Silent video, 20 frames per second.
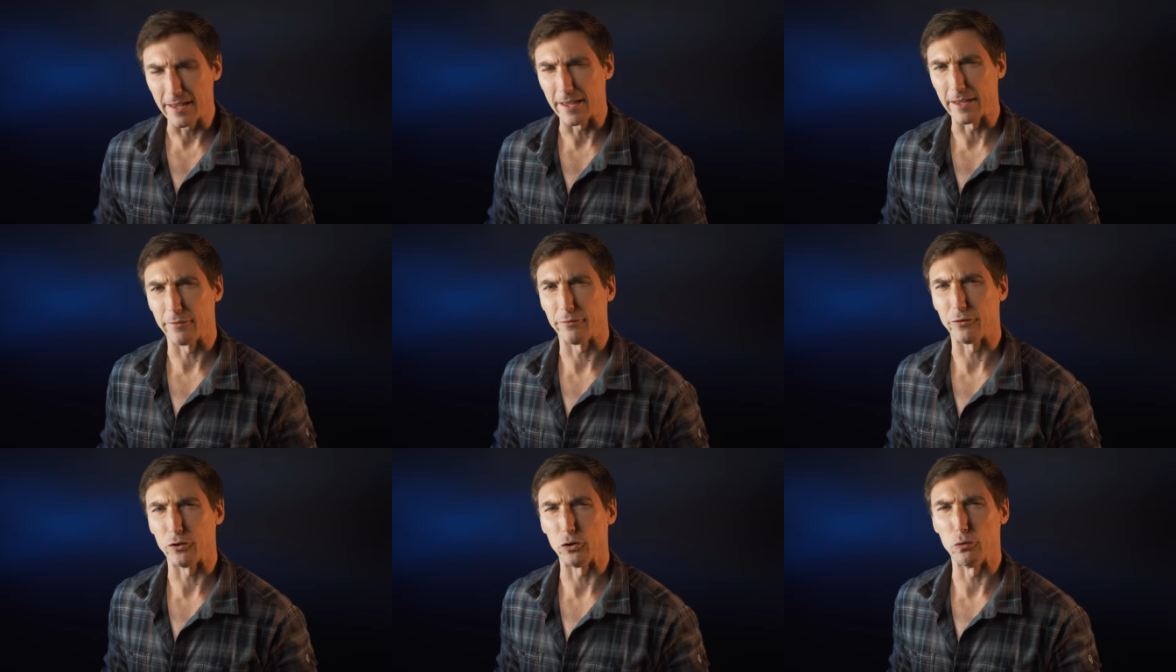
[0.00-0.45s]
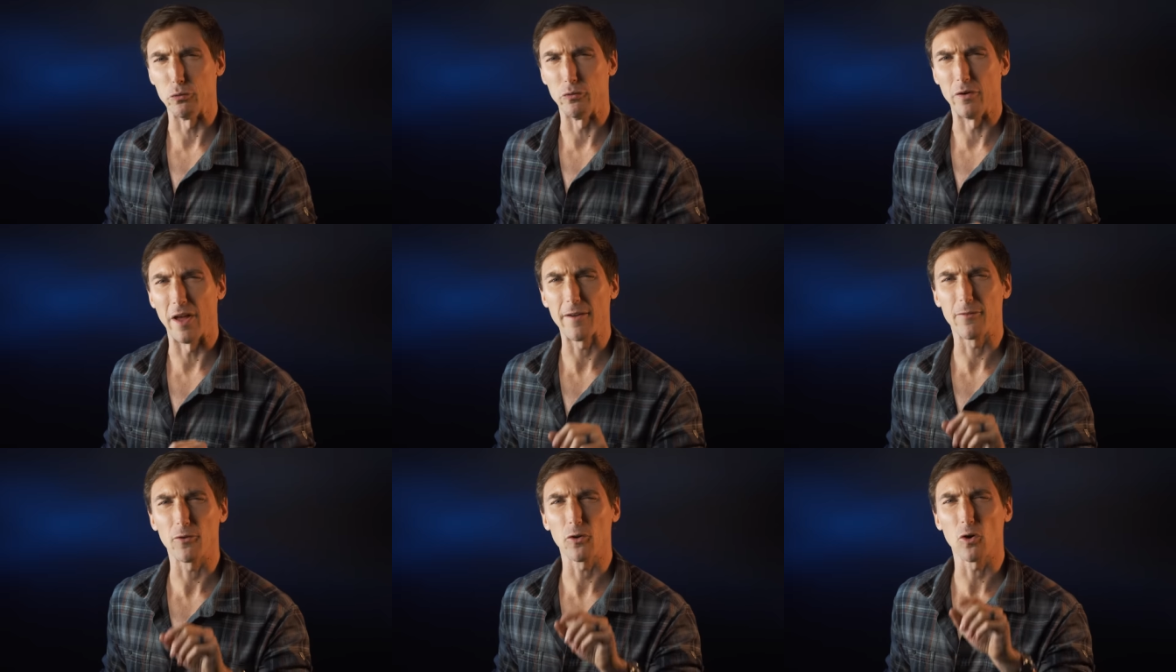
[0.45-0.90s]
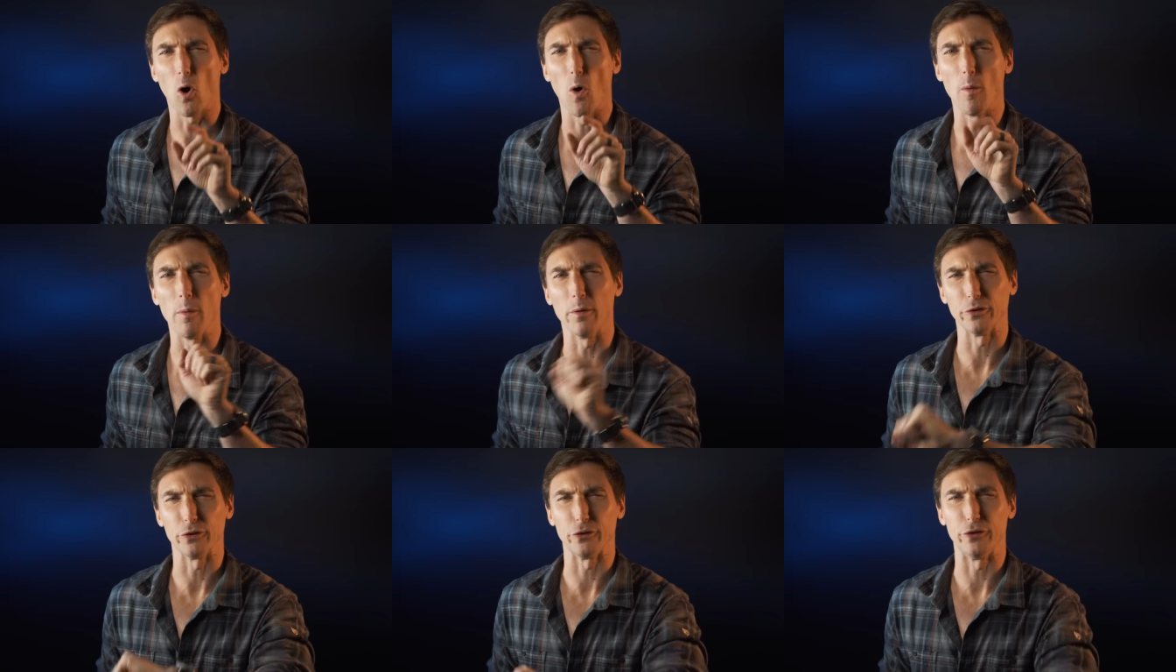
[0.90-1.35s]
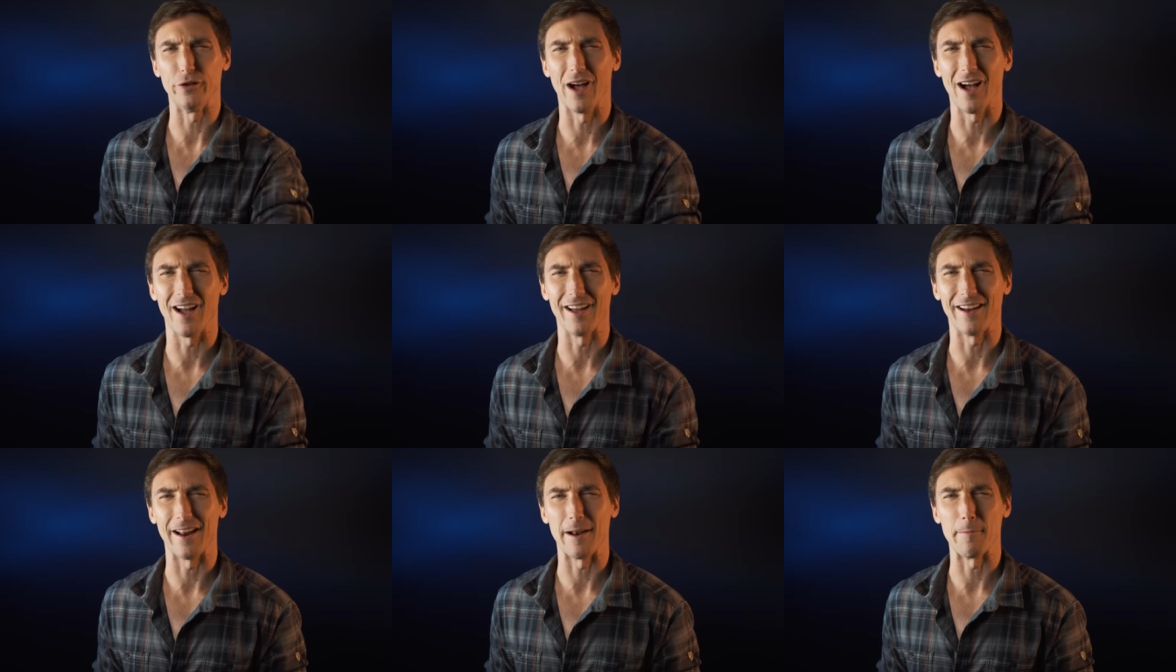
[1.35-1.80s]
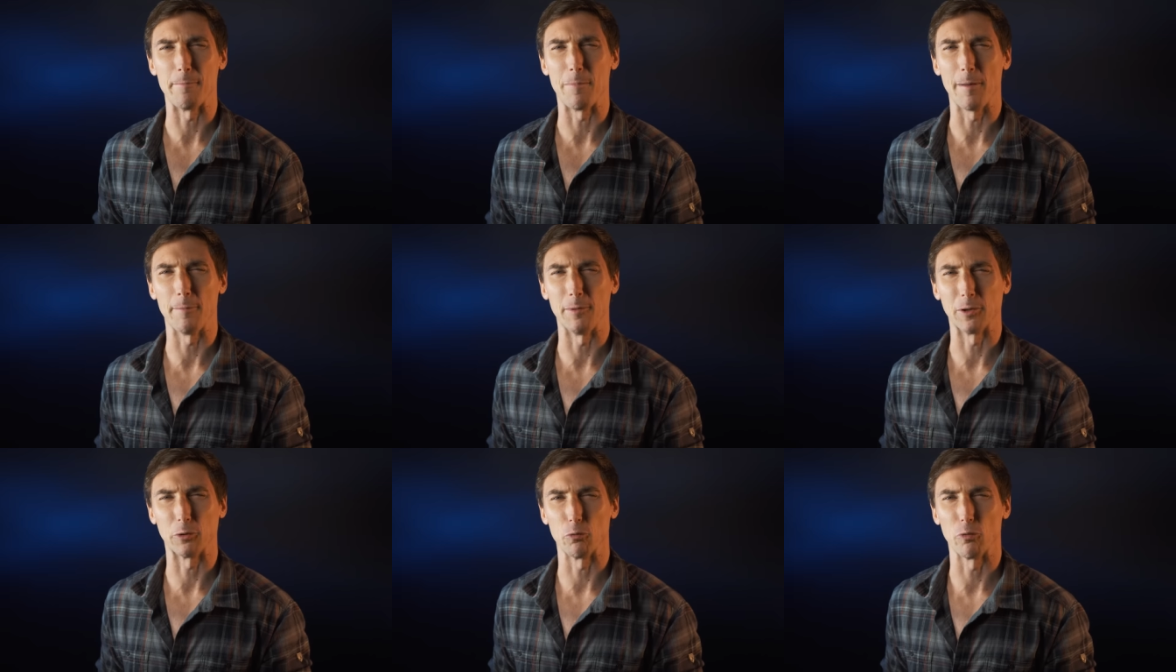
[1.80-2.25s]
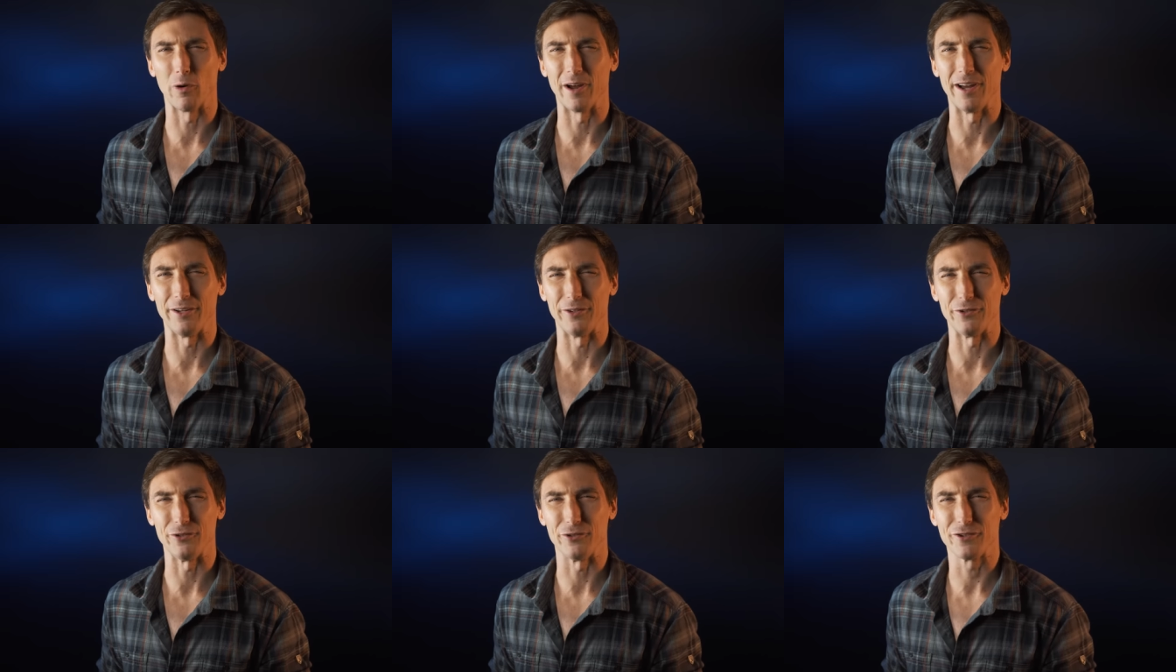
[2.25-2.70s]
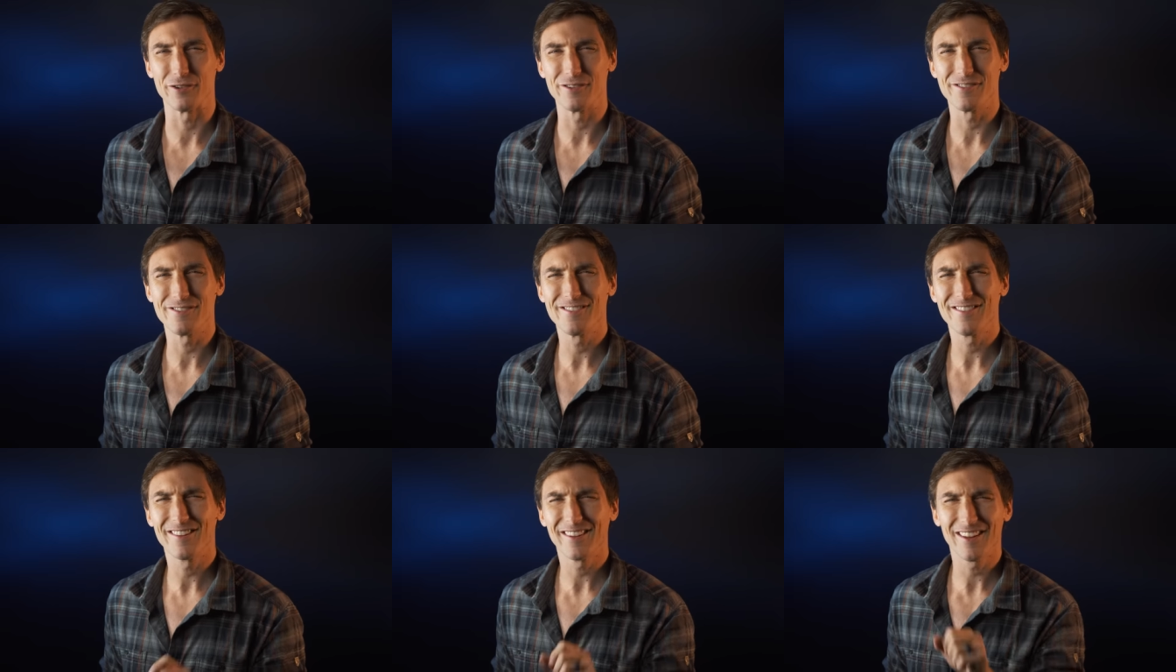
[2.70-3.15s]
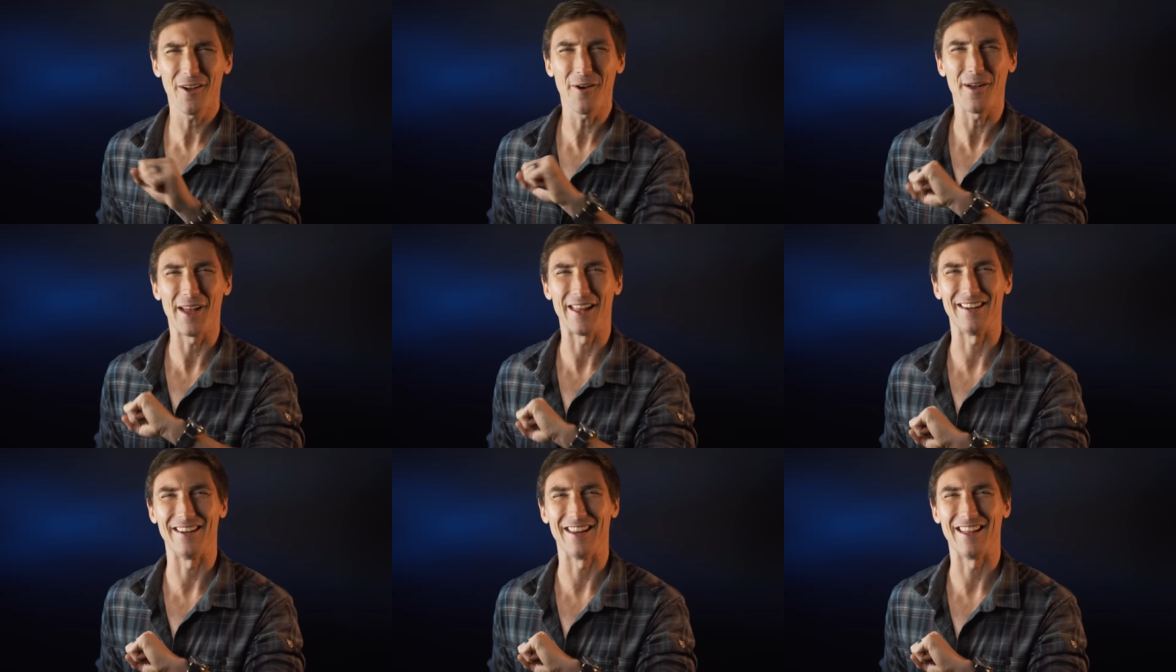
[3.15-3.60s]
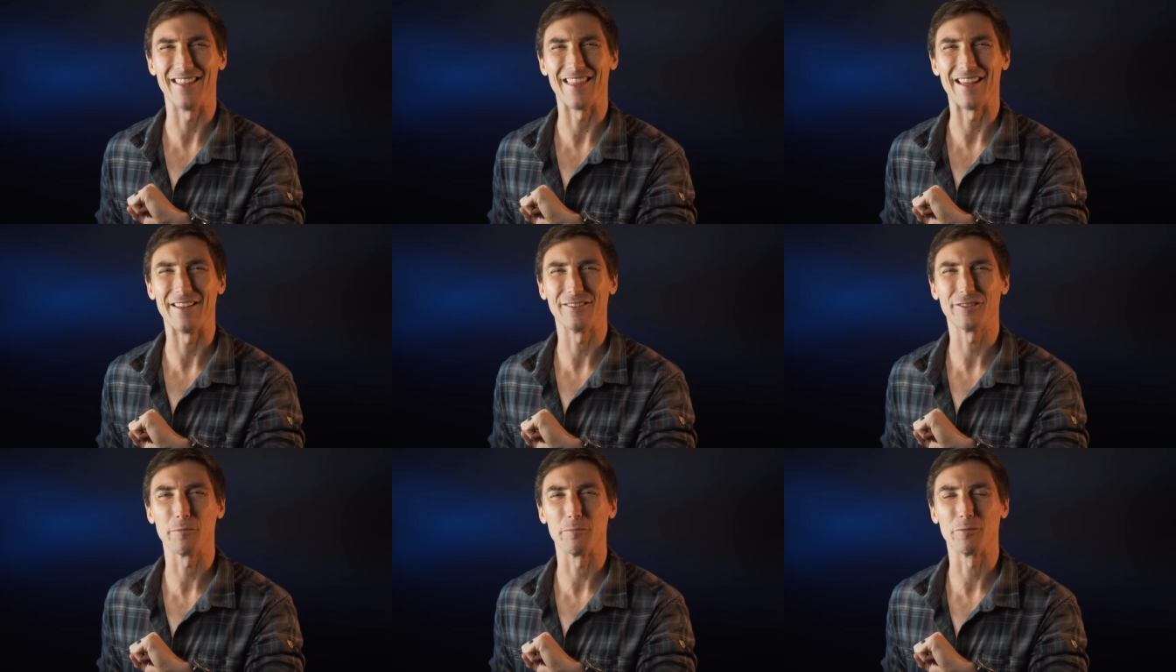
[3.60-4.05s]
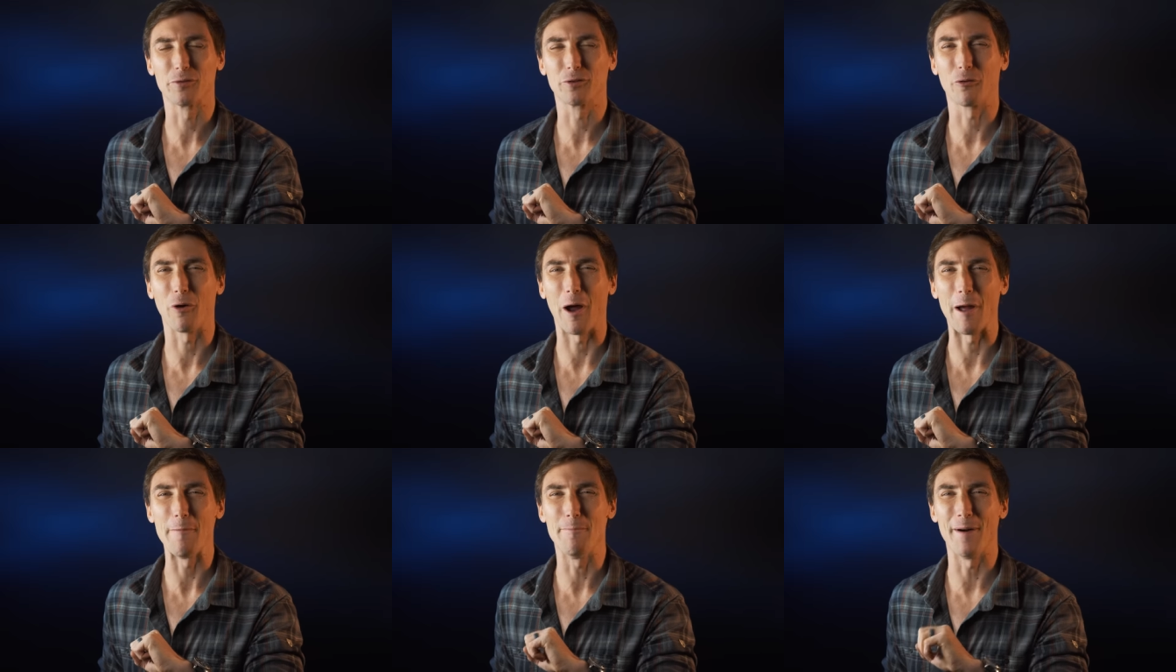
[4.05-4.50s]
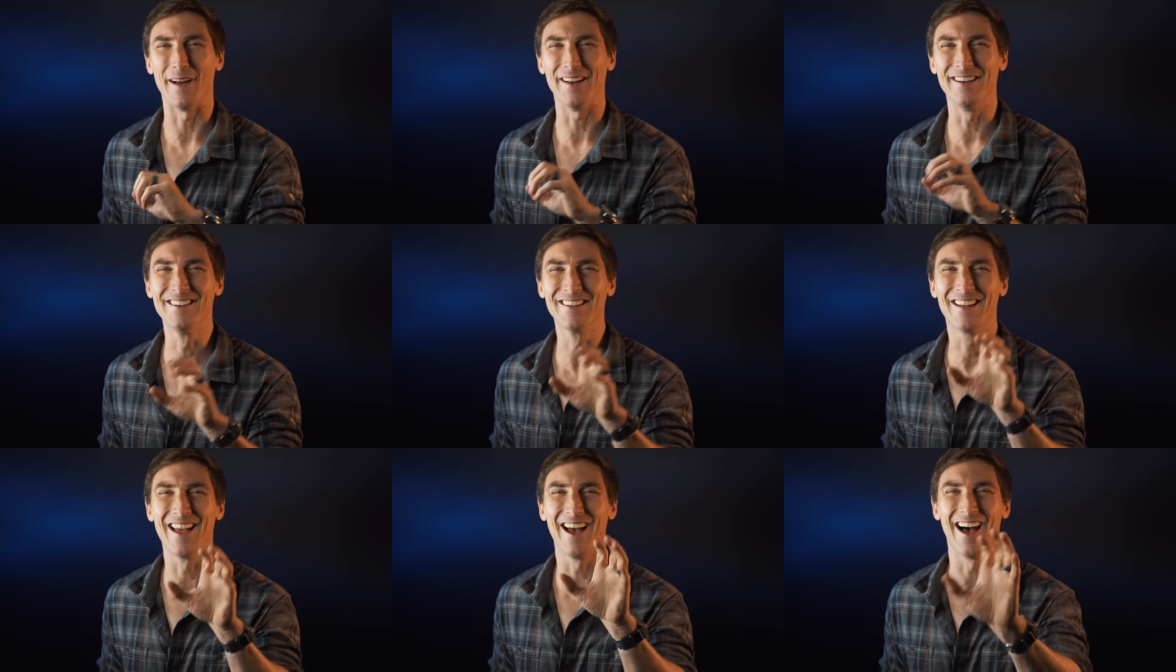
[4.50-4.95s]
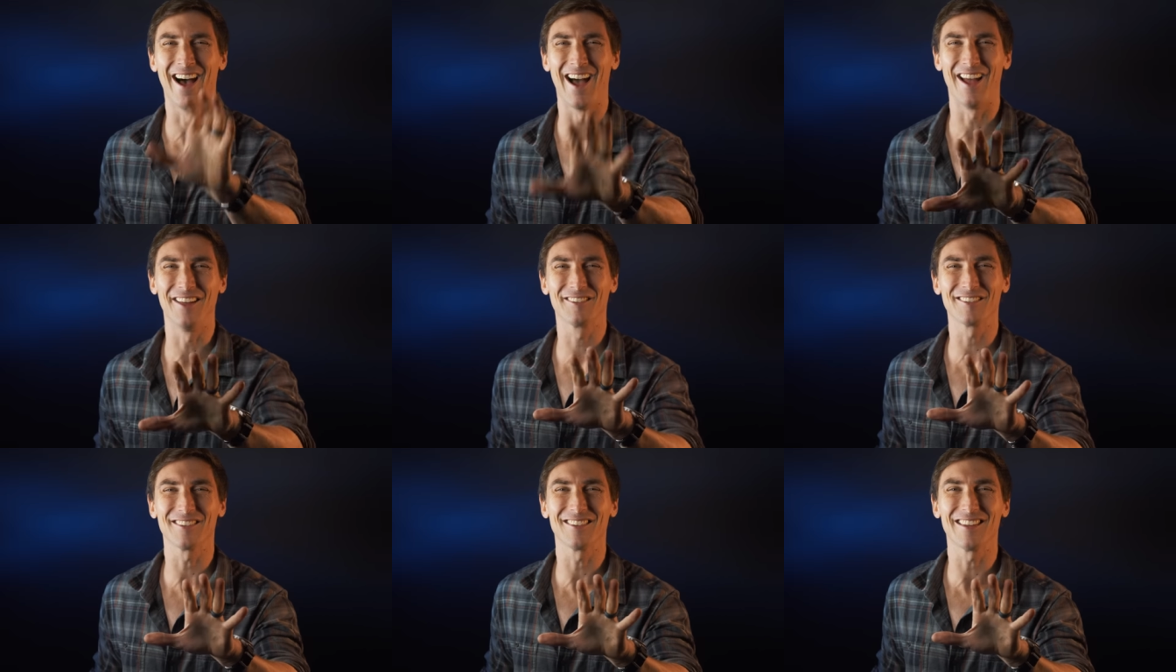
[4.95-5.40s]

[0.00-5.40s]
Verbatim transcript: If you've ever almost died at a public range, go ahead and hit that subscribe button, guys.